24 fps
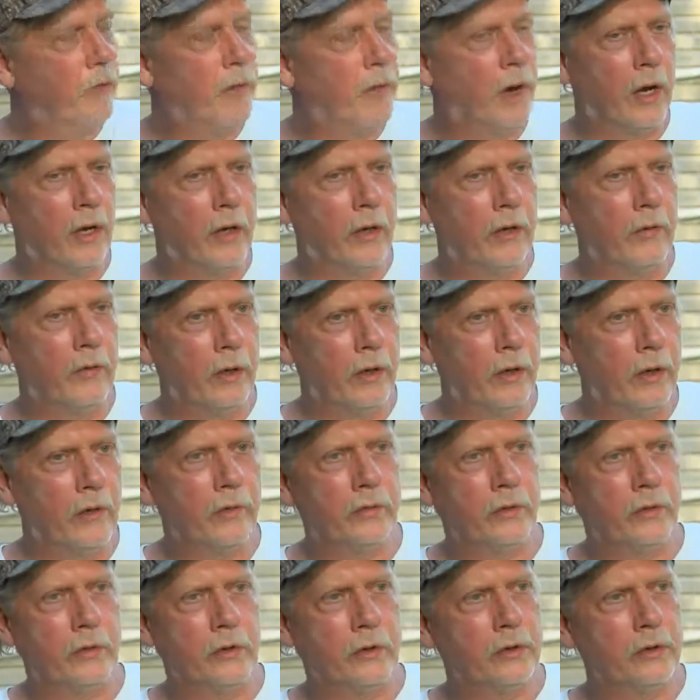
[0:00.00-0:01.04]
body weight
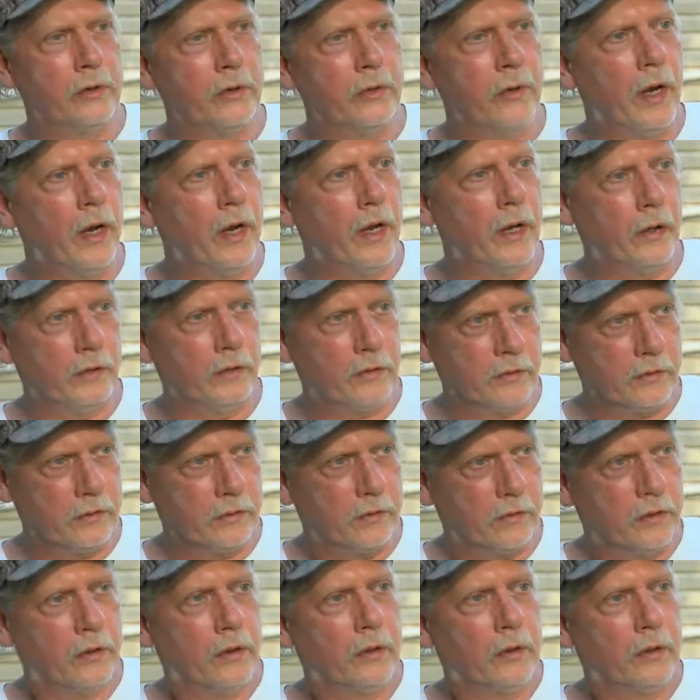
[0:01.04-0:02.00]
with her two hands,